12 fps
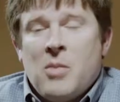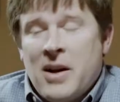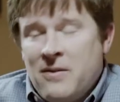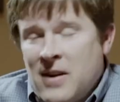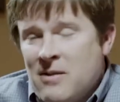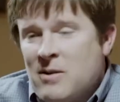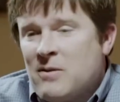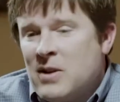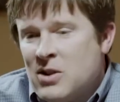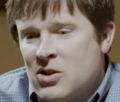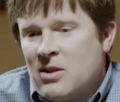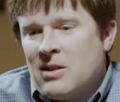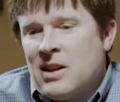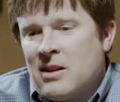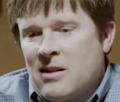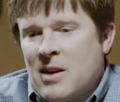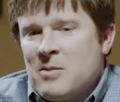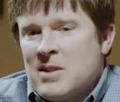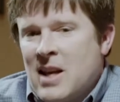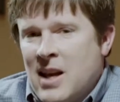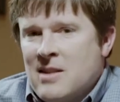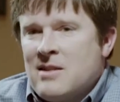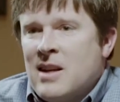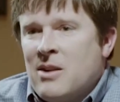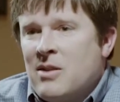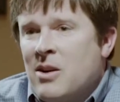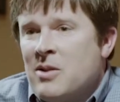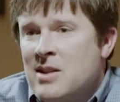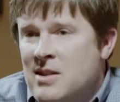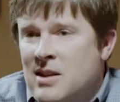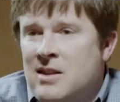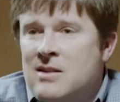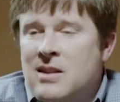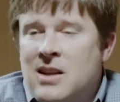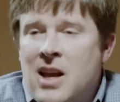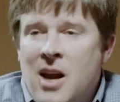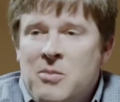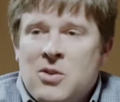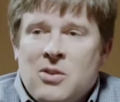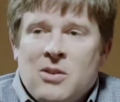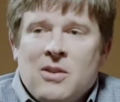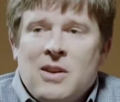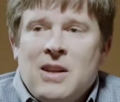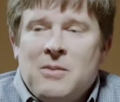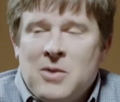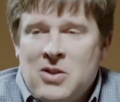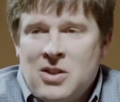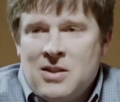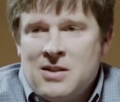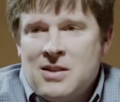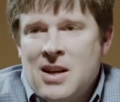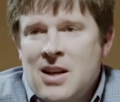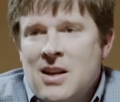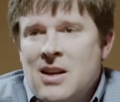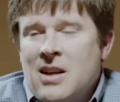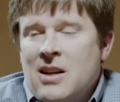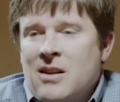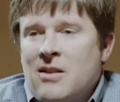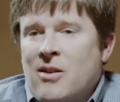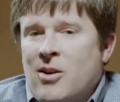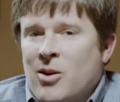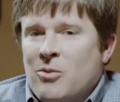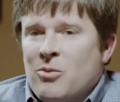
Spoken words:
My favorite feature in LigoLab is hands down how easy it is to capture images in our